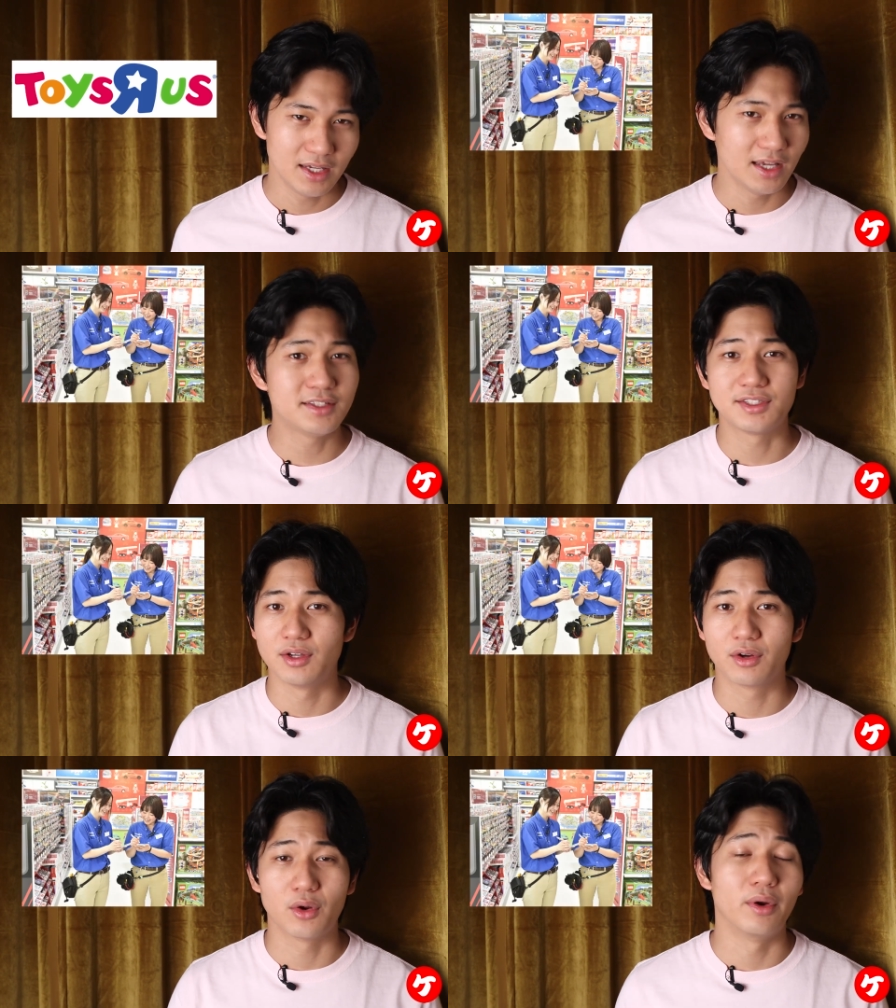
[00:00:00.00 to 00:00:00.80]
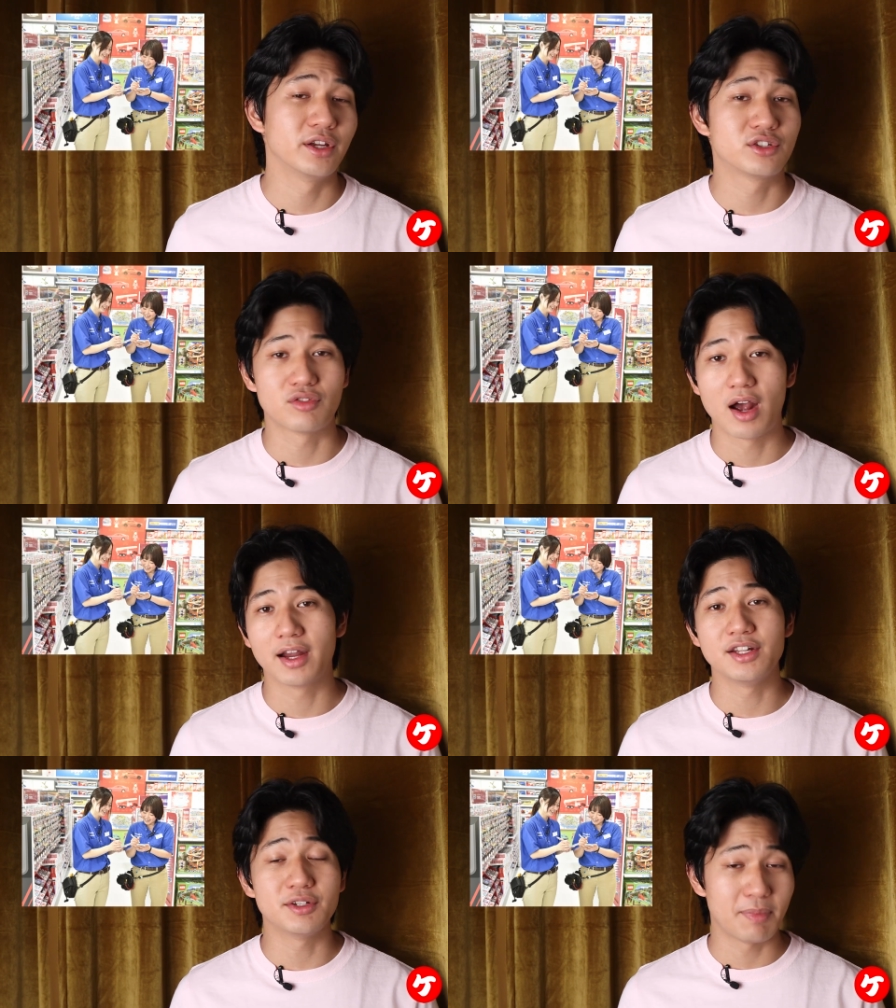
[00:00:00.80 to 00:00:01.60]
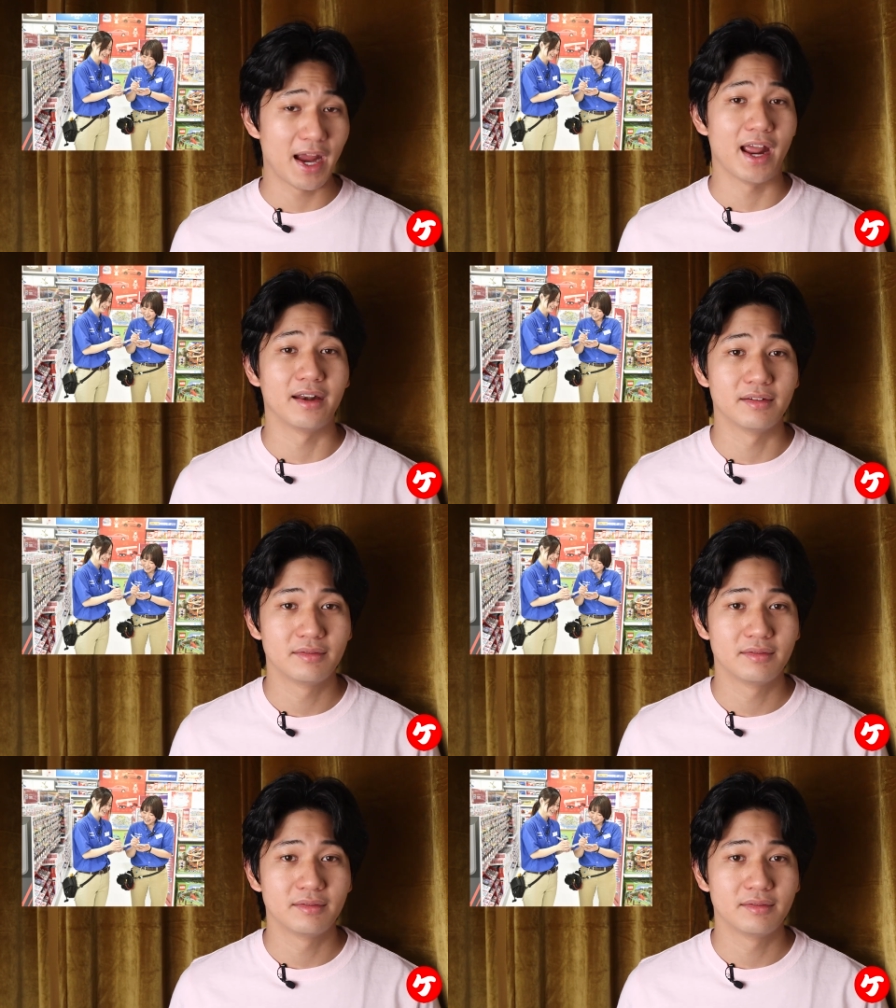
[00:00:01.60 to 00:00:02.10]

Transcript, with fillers: It's still going strong in Japan.